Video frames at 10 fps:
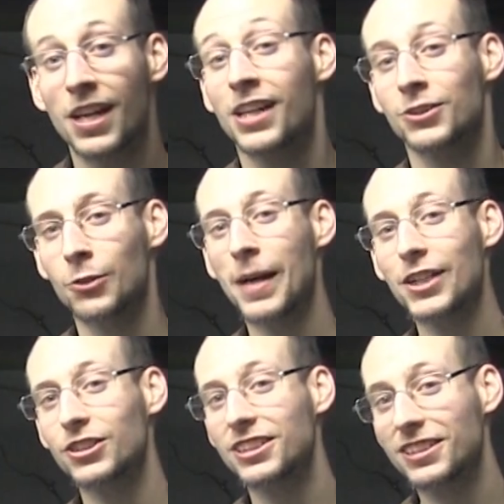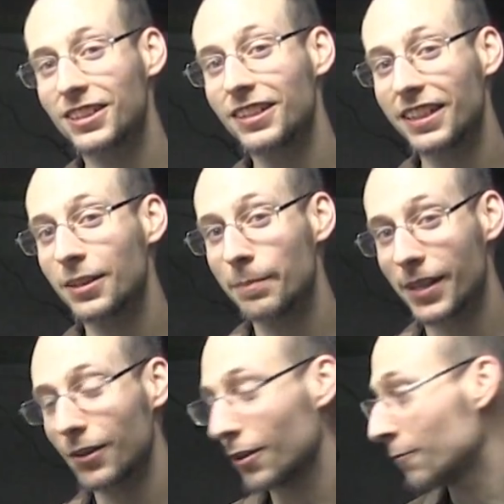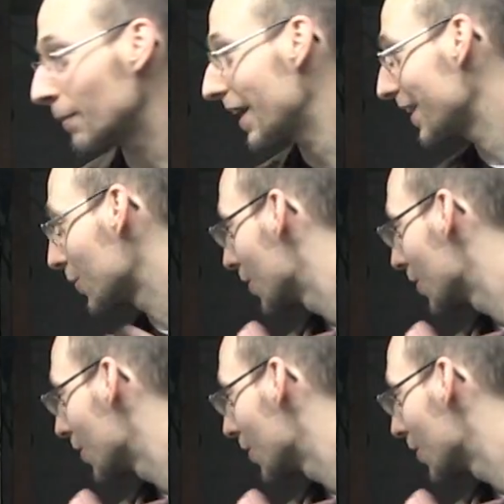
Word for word: So I'm actually still in the middle of my